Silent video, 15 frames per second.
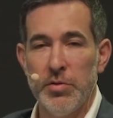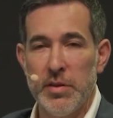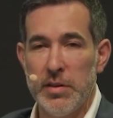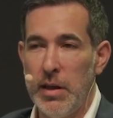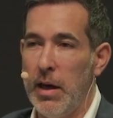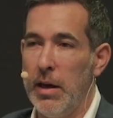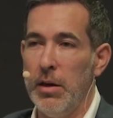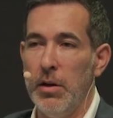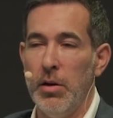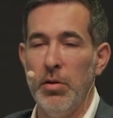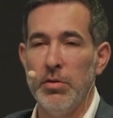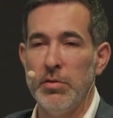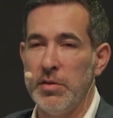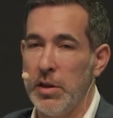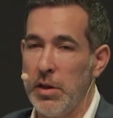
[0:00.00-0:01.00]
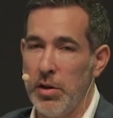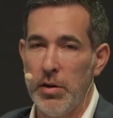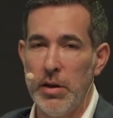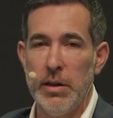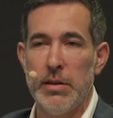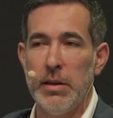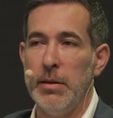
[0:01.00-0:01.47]
CIOs,
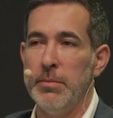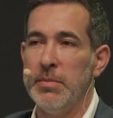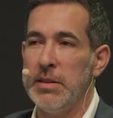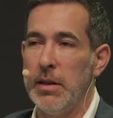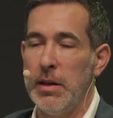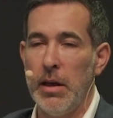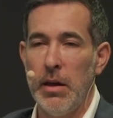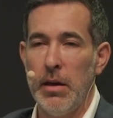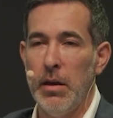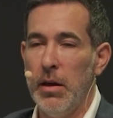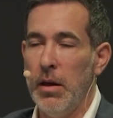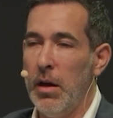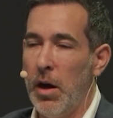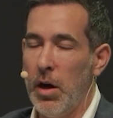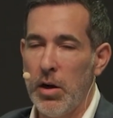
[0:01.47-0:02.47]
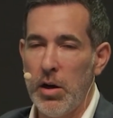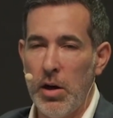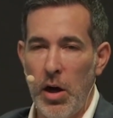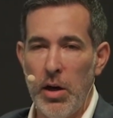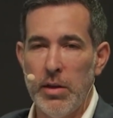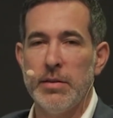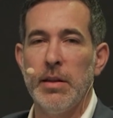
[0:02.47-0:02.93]
security teams today are
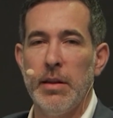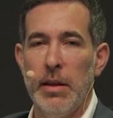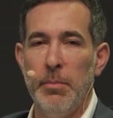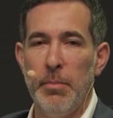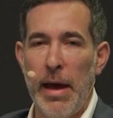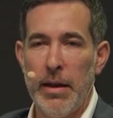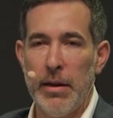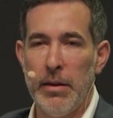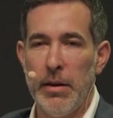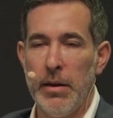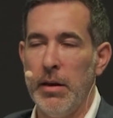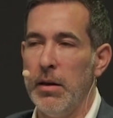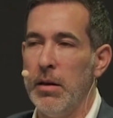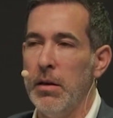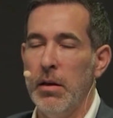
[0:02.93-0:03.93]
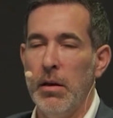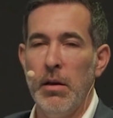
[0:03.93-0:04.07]
constantly battling